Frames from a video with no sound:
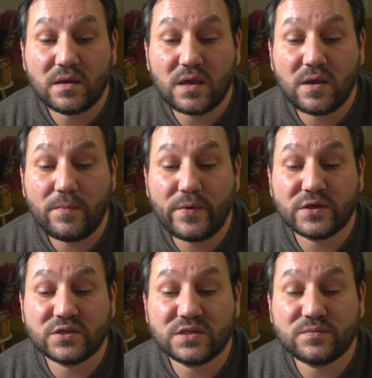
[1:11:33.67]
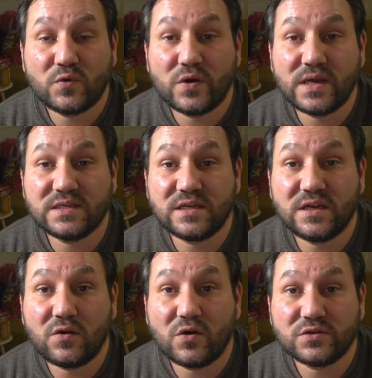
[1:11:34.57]
Air pressure is more easily
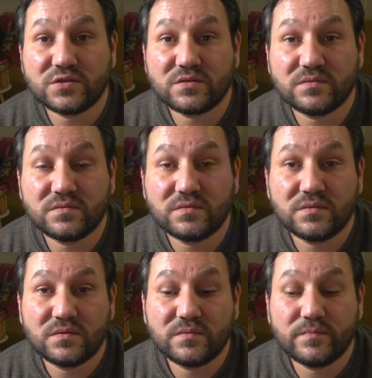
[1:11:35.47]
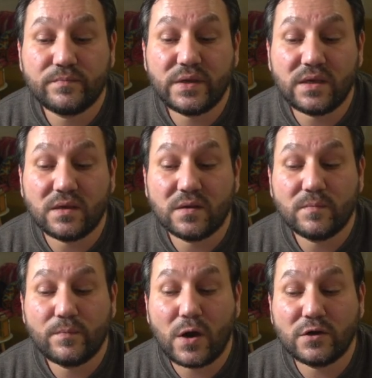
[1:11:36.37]
lost. B.
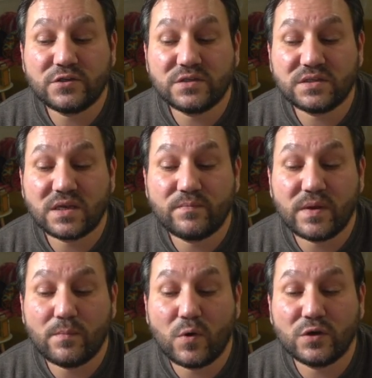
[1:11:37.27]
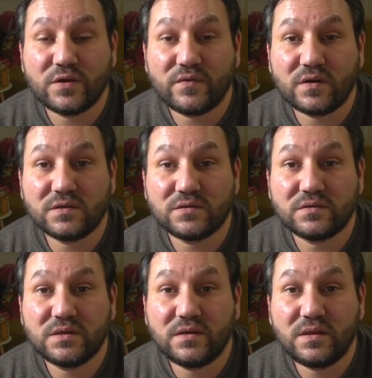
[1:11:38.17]
Punctures can be more difficult
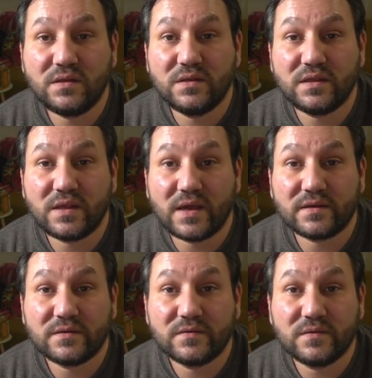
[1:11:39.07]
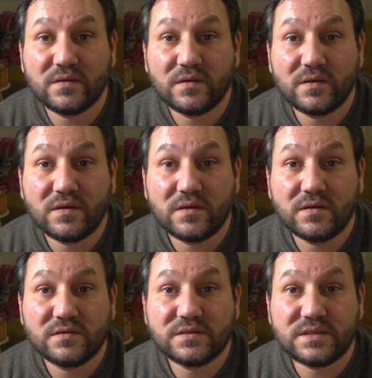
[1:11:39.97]
to detect.
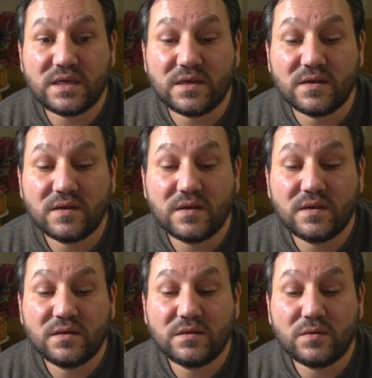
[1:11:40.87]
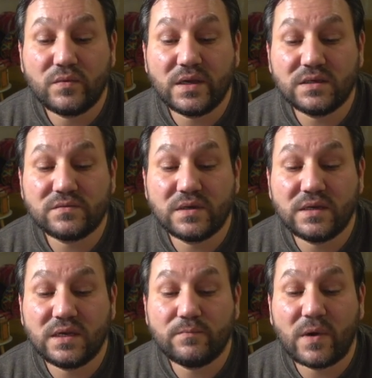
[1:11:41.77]
C. The wheels will
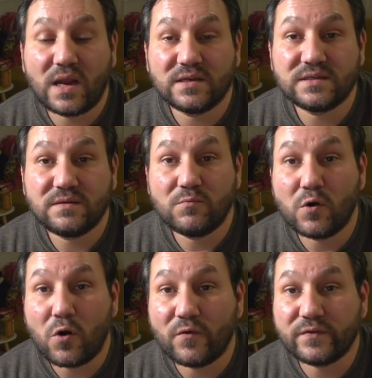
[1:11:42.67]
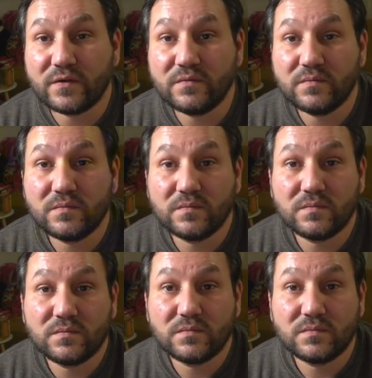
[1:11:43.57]
need balancing more often.
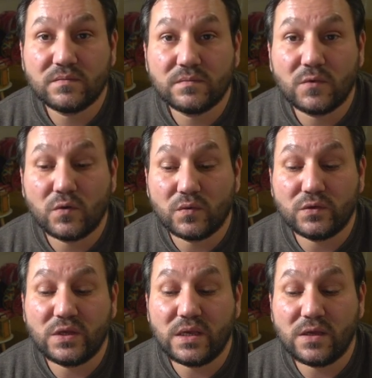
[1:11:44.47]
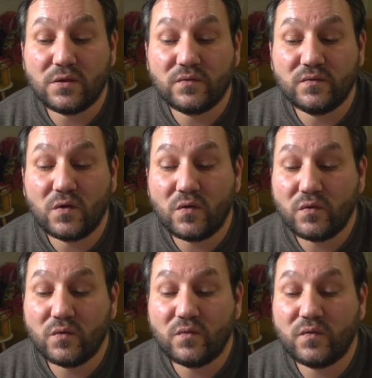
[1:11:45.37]
Or D. You have no
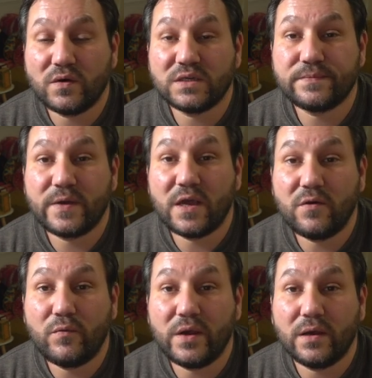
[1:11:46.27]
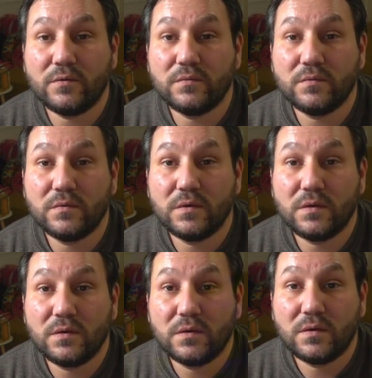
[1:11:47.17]
room for a spare wheel.
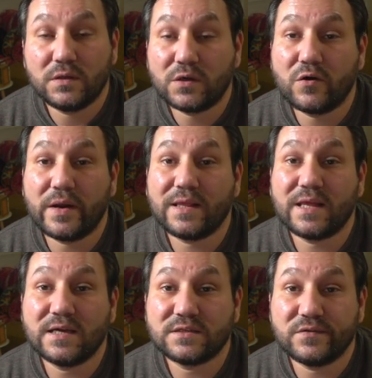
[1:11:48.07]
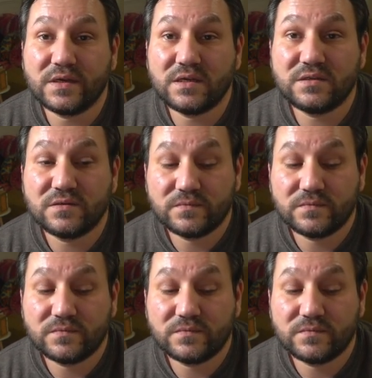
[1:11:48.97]
The correct answer is